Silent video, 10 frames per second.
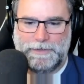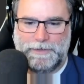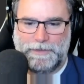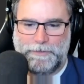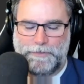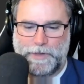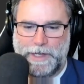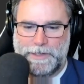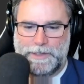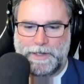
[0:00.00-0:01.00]

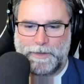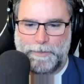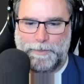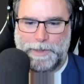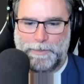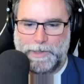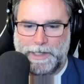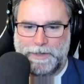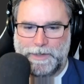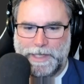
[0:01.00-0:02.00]
Friends that have been
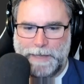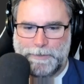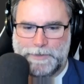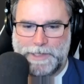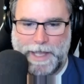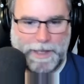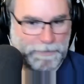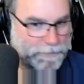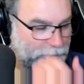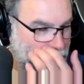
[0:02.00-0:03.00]
playing the game of tag
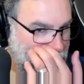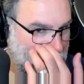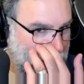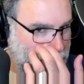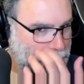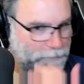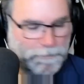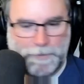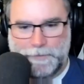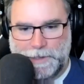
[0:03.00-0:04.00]
for the last
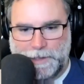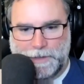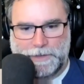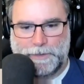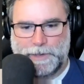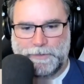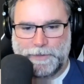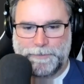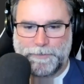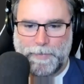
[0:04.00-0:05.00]
50 years or whatever.
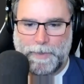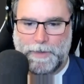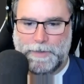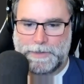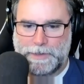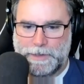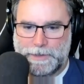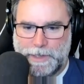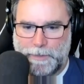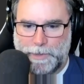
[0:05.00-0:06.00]
This
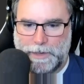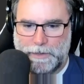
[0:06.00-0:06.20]
can't be it.